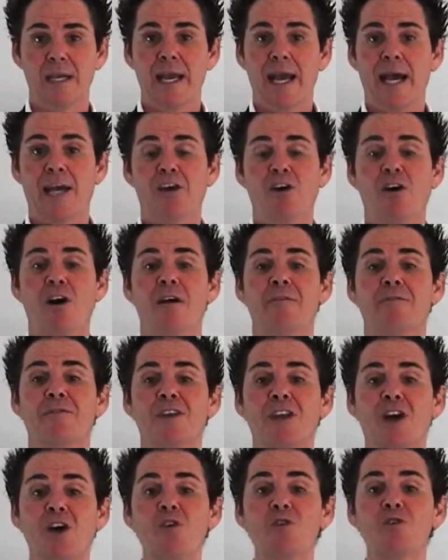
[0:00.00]
And I have
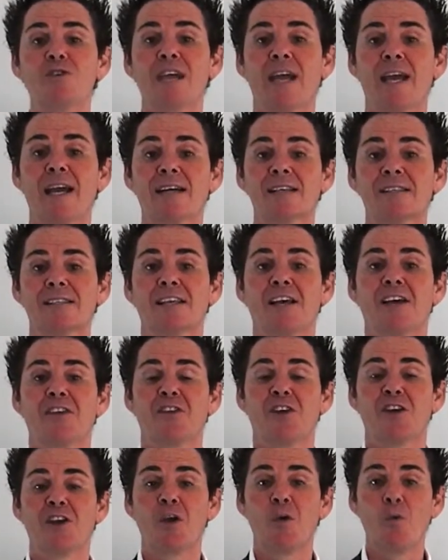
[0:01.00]
no doubt
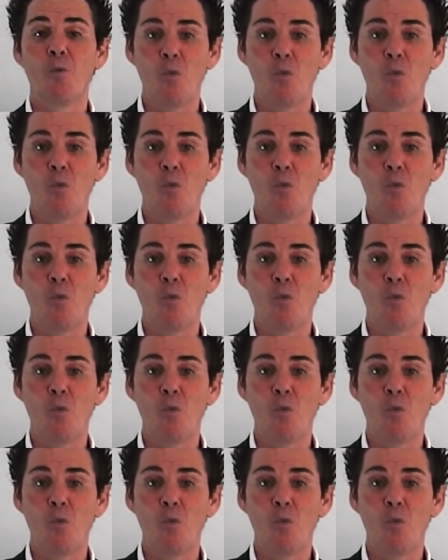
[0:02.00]
that it